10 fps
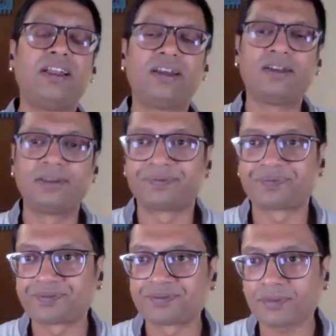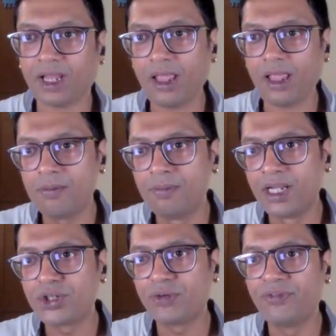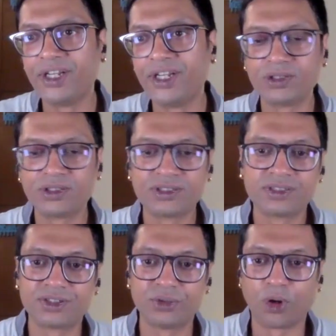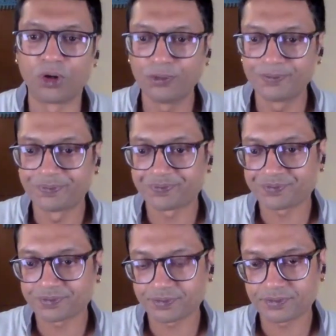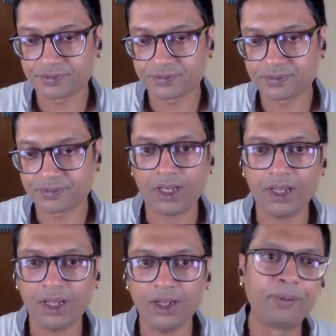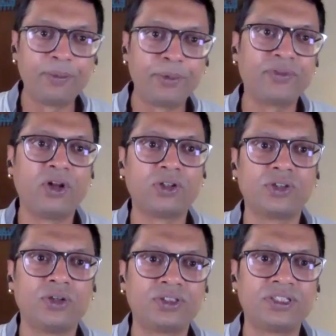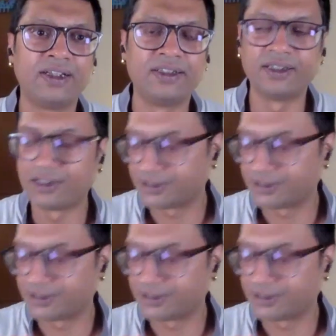So we'll send a bunch of videos tomorrow to help you out. We'll also send